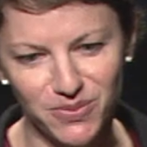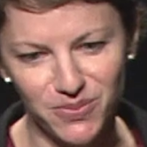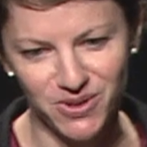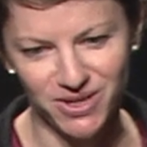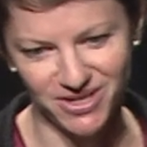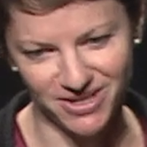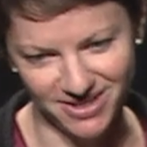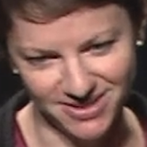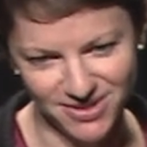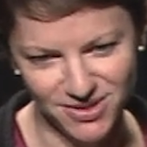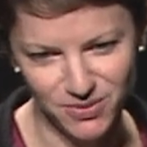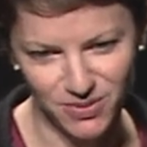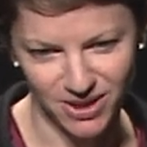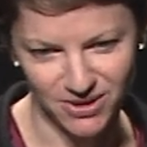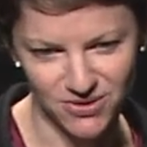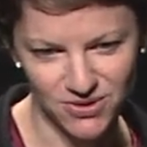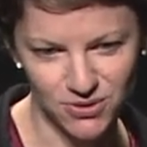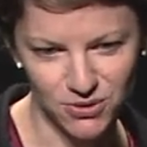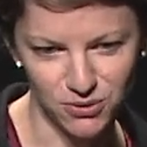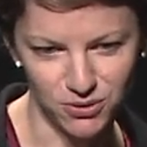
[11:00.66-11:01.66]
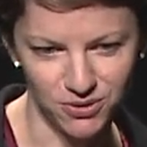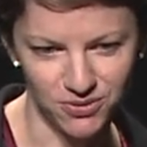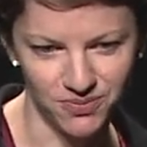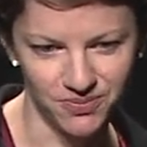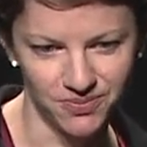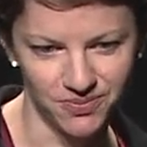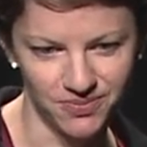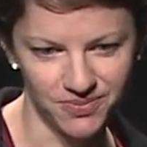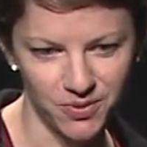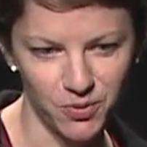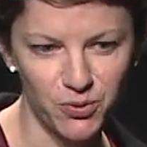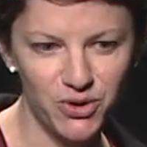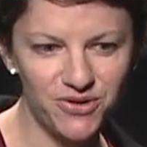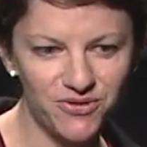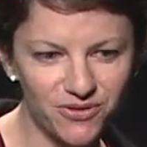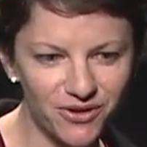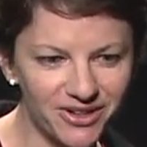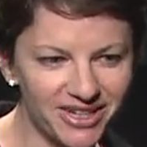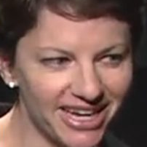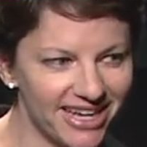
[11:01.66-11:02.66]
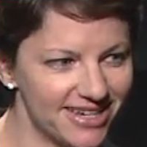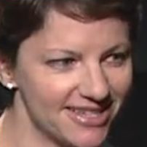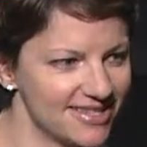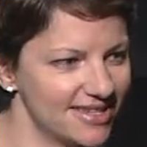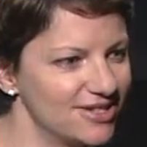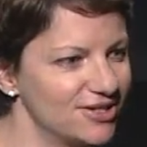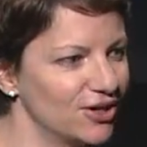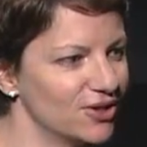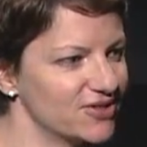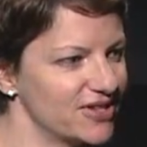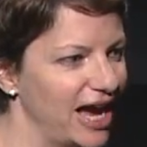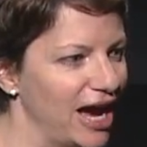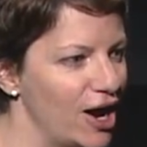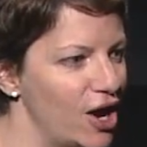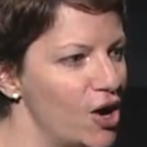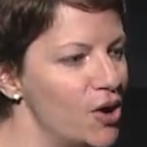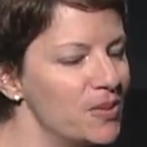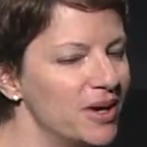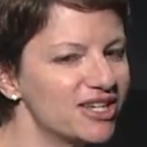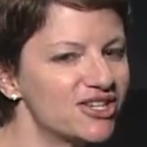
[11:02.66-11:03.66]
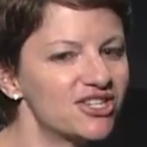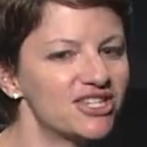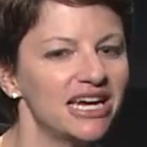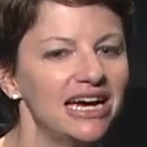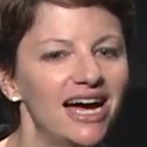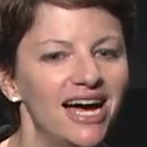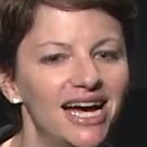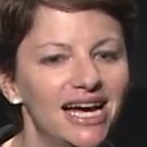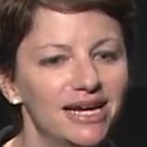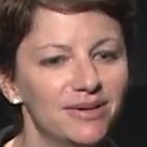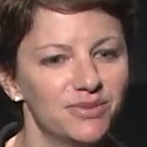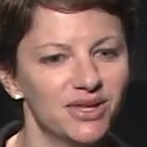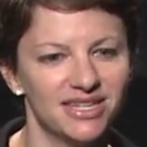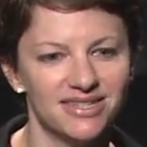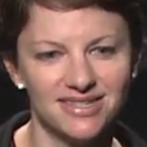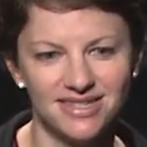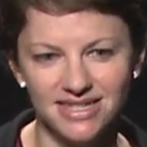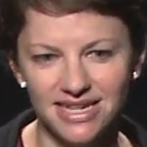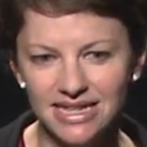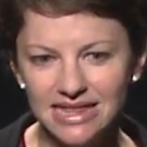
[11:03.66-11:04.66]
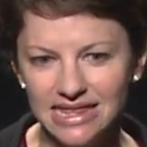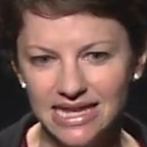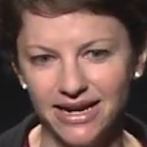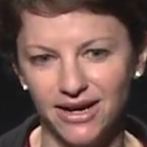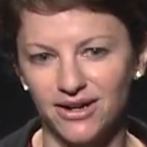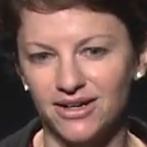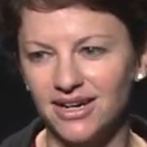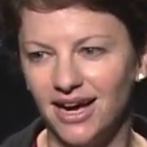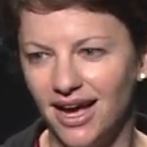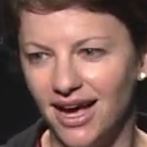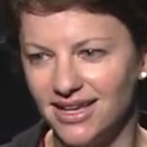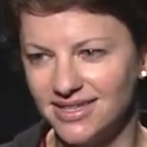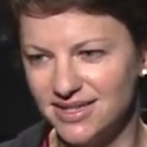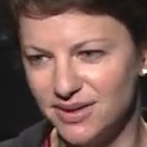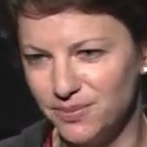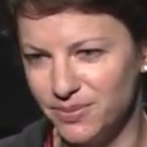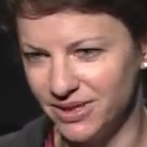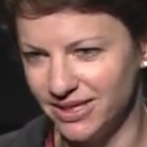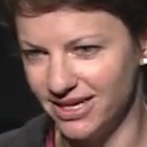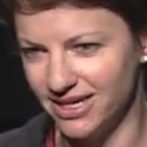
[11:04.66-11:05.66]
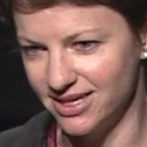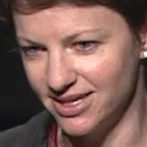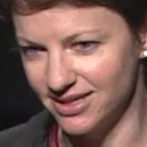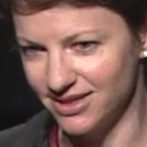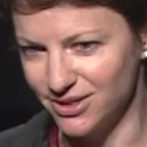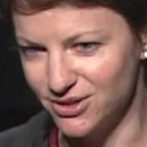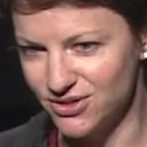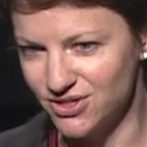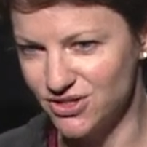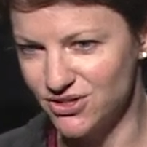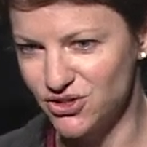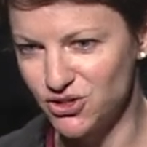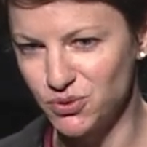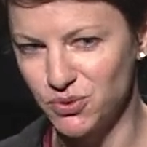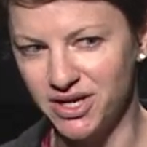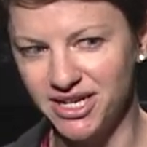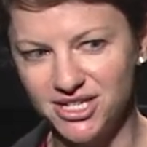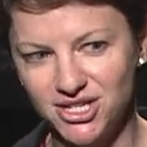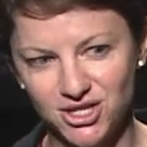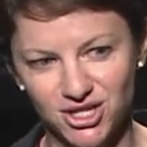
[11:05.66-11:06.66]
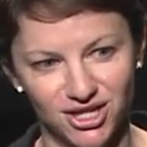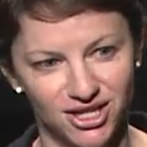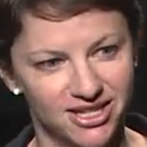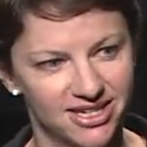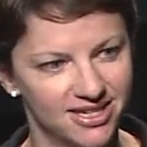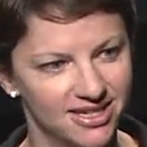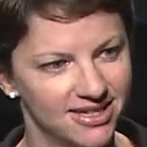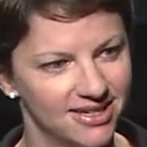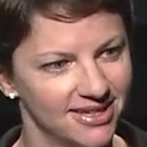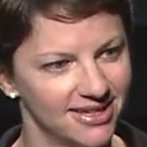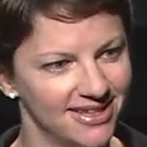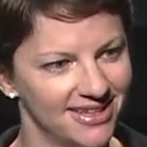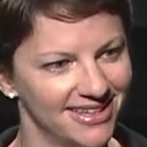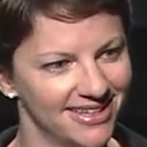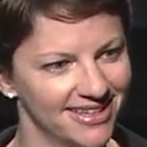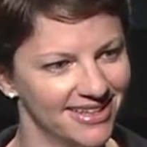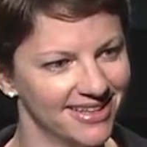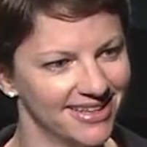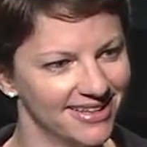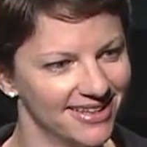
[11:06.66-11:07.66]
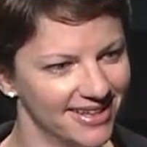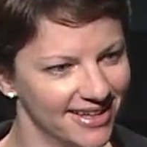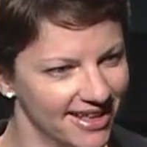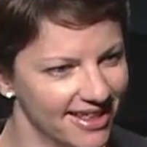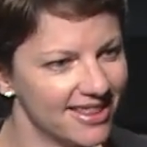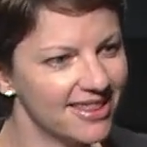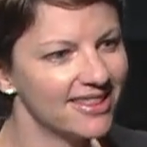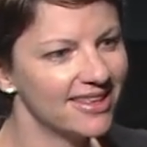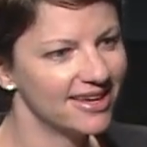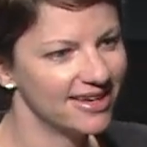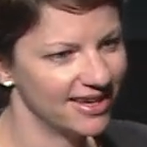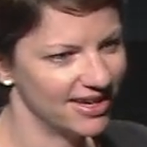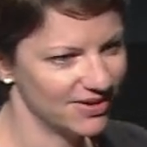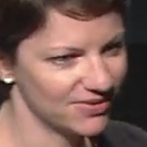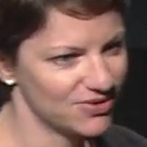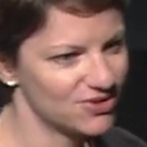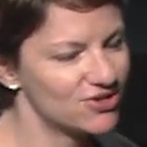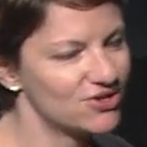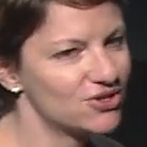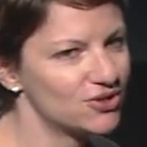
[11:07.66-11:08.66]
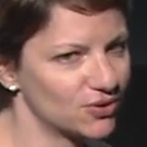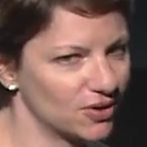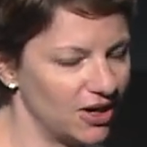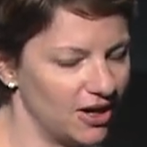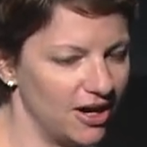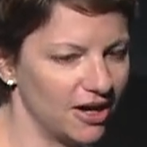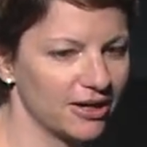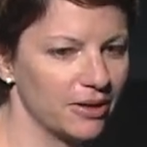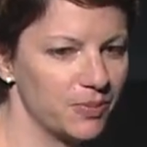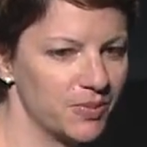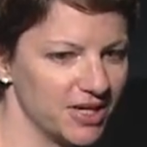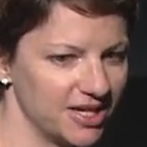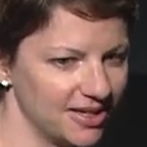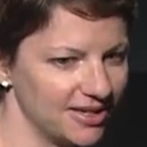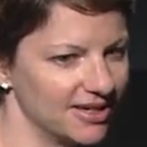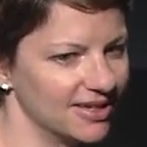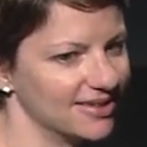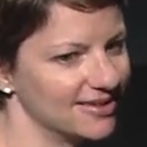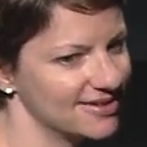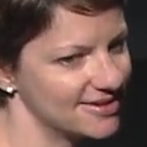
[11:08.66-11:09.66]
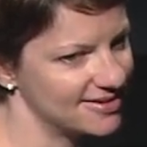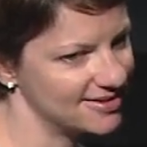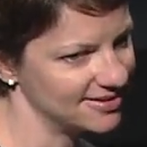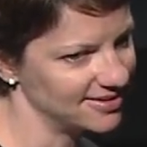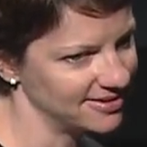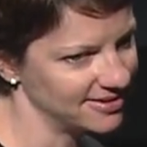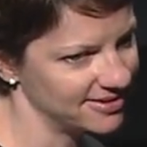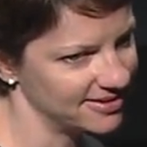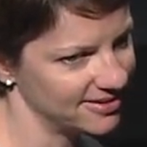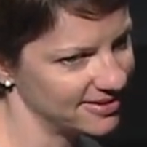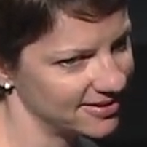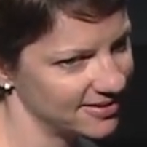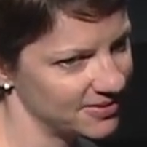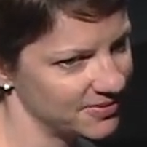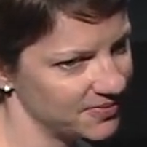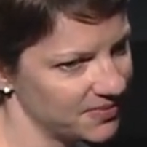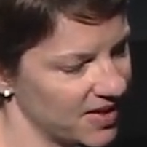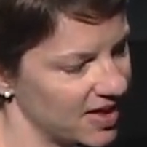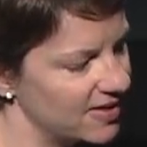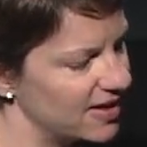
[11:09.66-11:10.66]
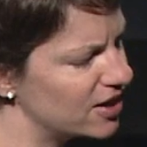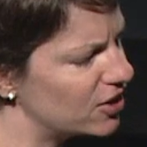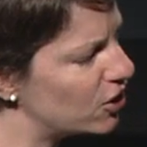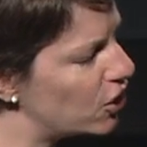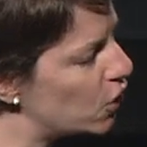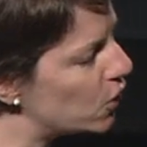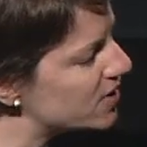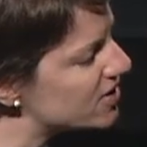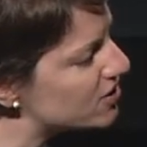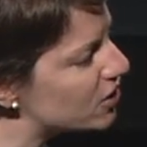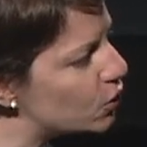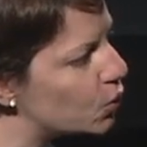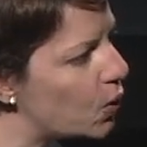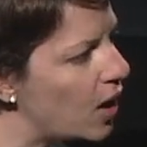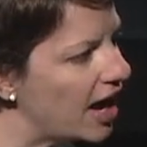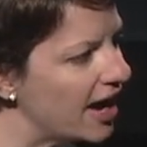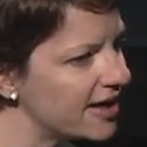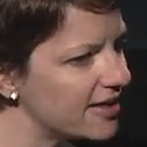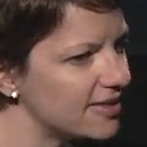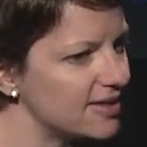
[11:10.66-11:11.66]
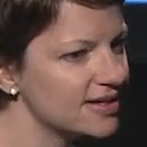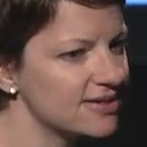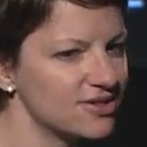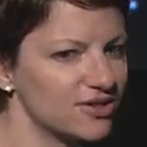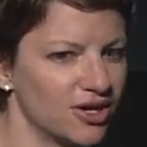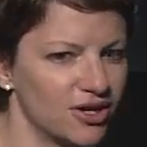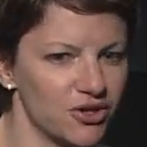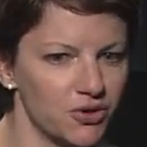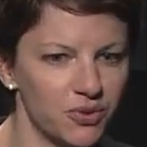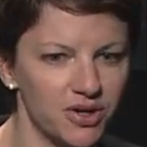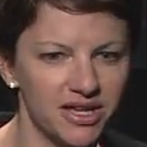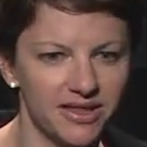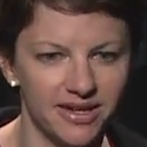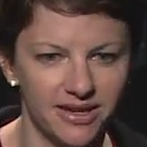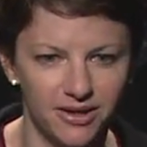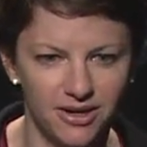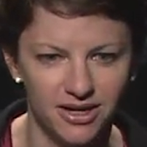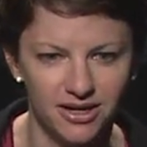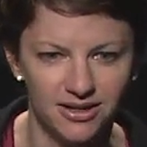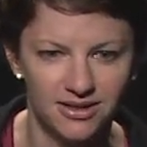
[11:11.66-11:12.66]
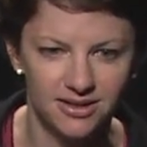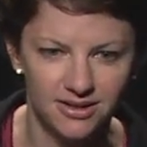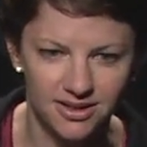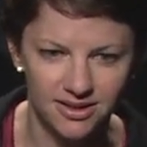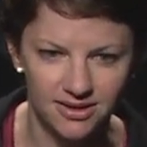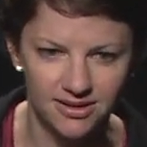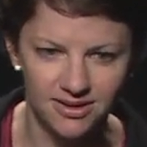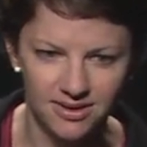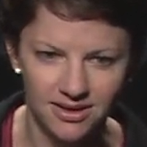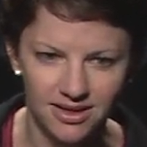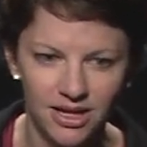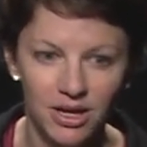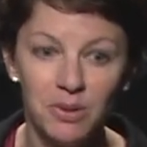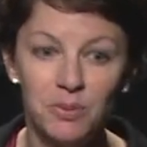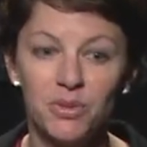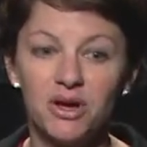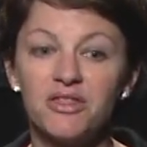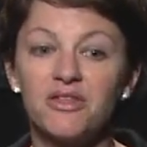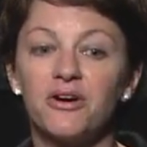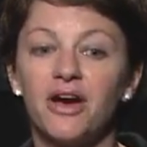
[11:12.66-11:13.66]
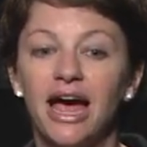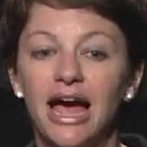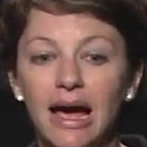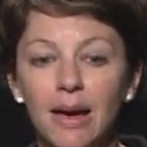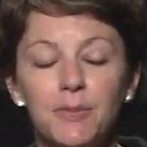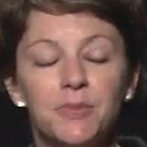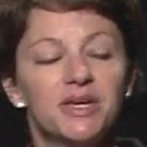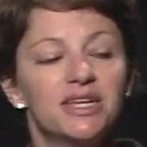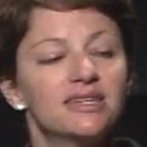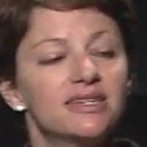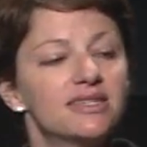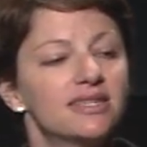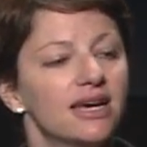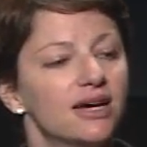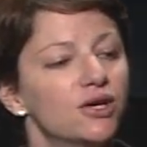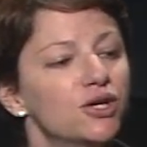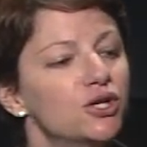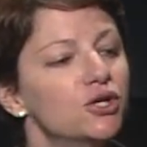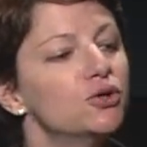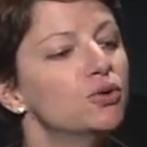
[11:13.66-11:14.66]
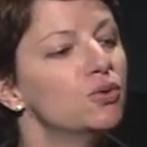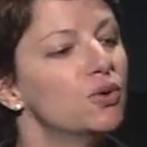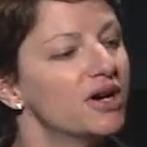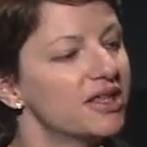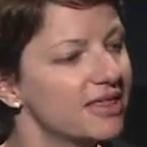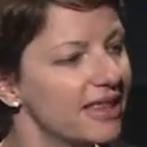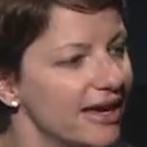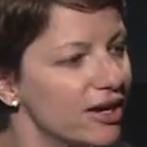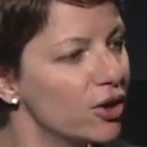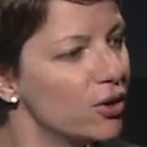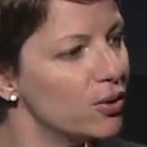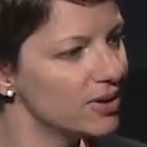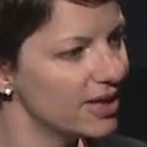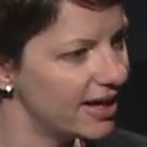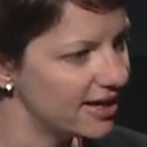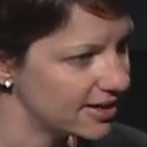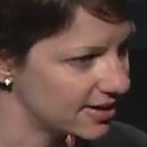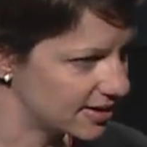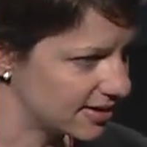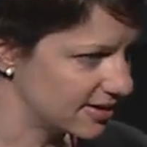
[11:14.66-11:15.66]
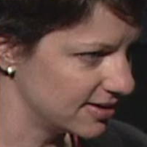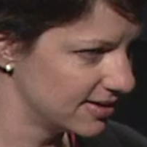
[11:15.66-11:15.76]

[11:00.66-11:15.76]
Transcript: opinions about school. We forget as adults how much time they sit there contemplating their situation. They have strong opinions. They don't always know why things are the way they are, but they're happy to tell you what they don't like,